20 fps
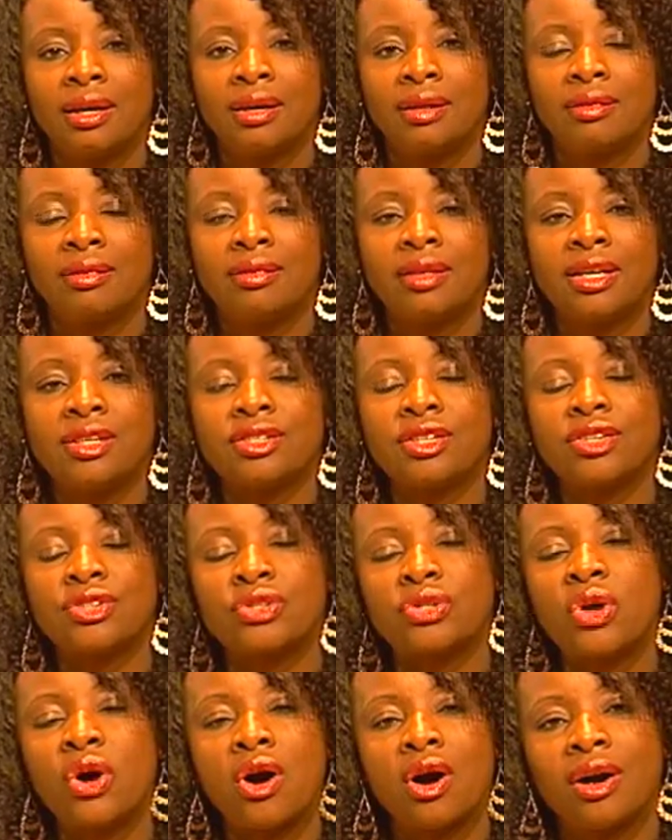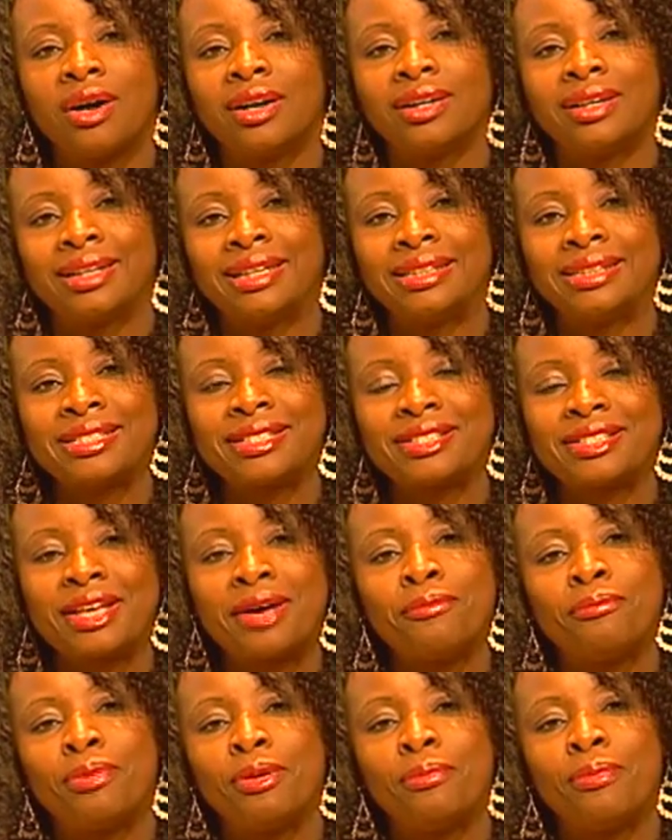There's a song,
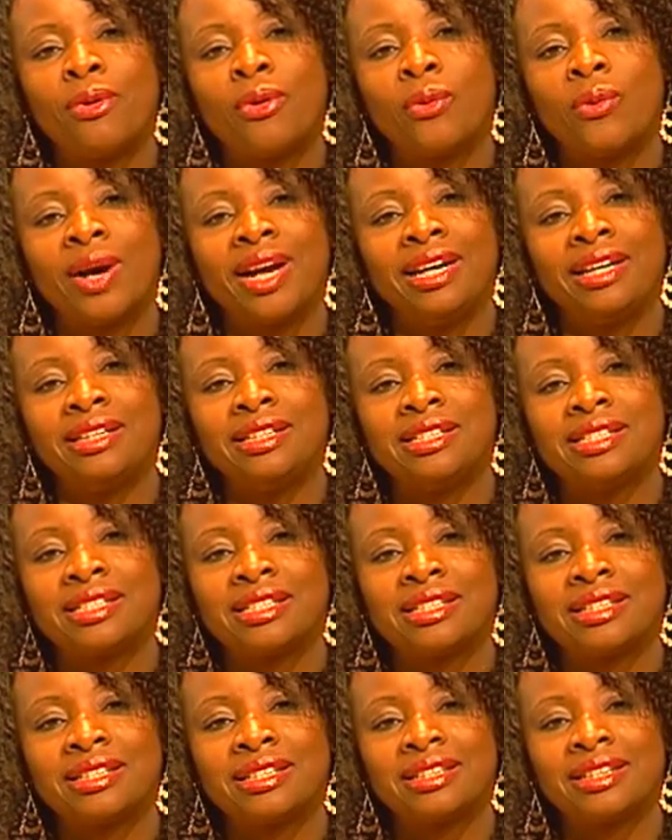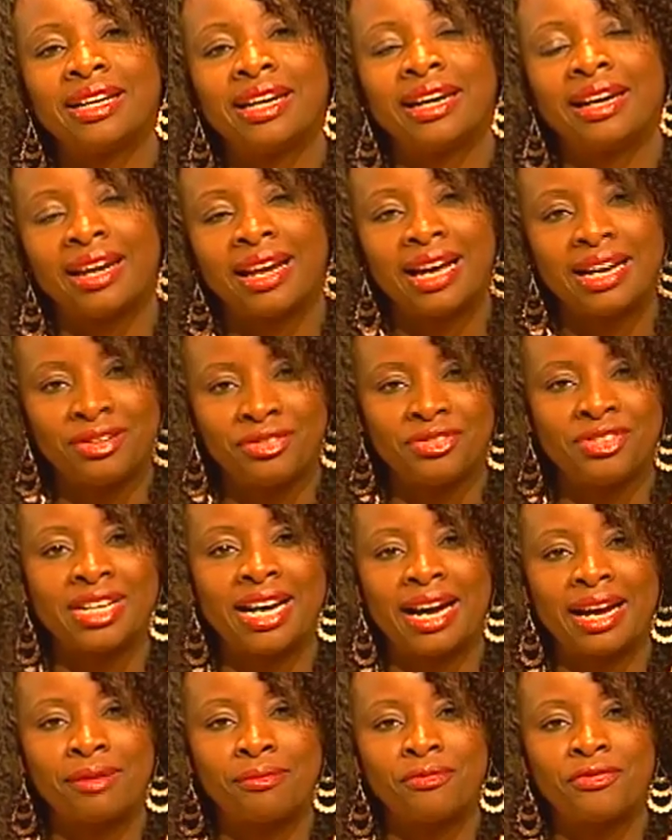some people wait a
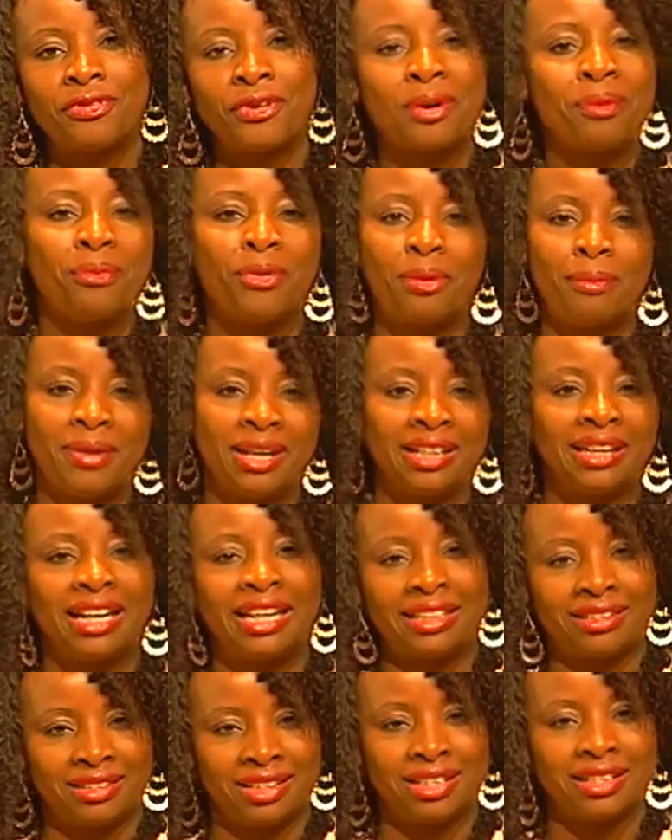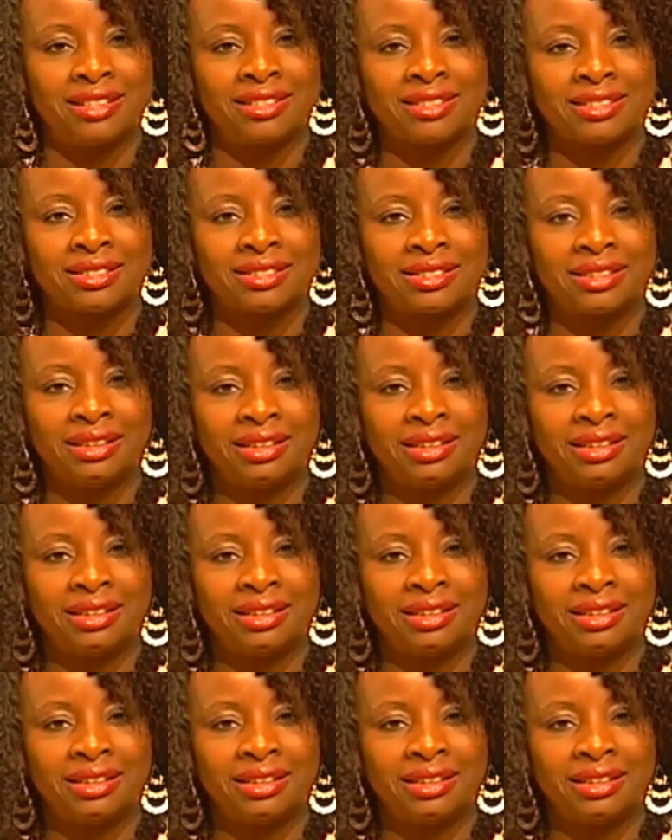lifetime for a moment like this.